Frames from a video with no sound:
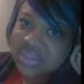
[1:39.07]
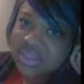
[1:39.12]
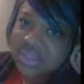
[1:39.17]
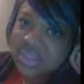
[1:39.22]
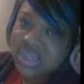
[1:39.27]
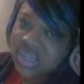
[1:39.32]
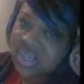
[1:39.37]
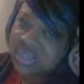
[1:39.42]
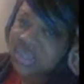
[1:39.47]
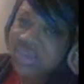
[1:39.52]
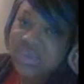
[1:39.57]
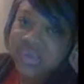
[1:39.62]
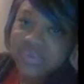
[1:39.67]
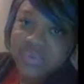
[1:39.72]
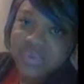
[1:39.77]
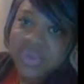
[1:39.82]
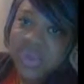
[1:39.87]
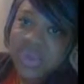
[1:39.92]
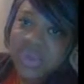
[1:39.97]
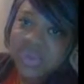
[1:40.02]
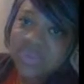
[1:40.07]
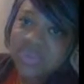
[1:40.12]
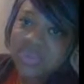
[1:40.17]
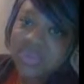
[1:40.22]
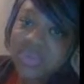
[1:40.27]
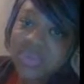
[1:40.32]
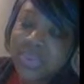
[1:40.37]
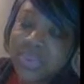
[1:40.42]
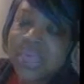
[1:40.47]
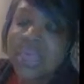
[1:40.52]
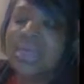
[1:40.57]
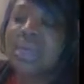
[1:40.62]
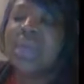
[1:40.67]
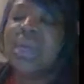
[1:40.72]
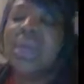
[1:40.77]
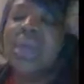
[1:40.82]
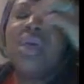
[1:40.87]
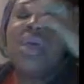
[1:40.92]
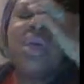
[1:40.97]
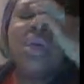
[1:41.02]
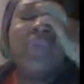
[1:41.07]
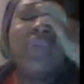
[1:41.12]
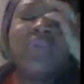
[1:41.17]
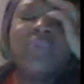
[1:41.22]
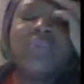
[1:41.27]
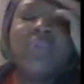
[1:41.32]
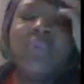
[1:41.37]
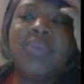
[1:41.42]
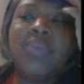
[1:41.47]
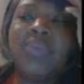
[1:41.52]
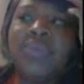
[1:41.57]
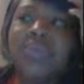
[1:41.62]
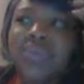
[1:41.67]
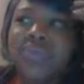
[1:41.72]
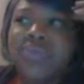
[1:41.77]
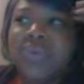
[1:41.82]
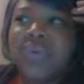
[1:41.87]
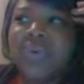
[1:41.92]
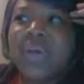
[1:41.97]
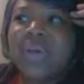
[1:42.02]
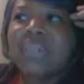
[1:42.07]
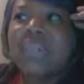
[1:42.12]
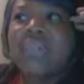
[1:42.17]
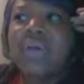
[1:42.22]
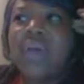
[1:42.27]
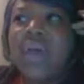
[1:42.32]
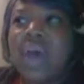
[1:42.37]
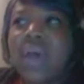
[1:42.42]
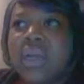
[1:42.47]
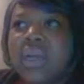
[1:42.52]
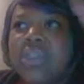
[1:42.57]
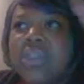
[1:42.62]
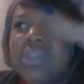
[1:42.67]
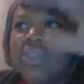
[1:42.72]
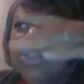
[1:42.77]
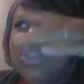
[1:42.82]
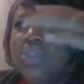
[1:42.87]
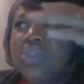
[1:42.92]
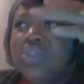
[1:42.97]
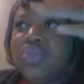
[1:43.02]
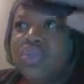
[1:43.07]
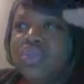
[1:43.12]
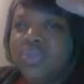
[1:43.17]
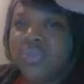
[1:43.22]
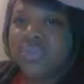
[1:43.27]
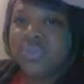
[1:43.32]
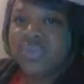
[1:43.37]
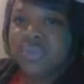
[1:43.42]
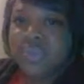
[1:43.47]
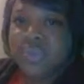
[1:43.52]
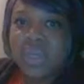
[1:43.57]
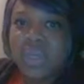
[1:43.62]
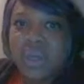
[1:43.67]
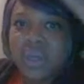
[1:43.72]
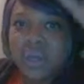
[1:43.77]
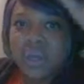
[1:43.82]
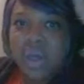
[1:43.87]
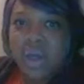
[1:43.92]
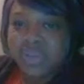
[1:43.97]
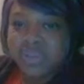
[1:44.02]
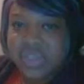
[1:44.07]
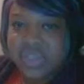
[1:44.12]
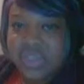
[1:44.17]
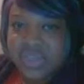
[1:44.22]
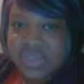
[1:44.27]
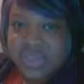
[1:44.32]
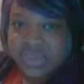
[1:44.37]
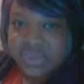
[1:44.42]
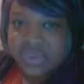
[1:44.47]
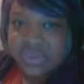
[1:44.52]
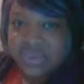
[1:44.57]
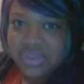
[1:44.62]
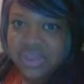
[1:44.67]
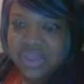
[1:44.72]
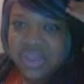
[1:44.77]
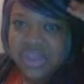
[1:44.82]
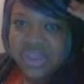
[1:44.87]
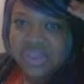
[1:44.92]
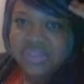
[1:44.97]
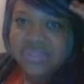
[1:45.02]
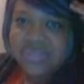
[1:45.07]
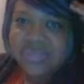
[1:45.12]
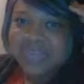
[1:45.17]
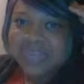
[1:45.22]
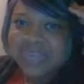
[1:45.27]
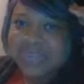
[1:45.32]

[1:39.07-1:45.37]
Again, beautiful not as in pretty, but beautiful as in honest and truthful and all these other things.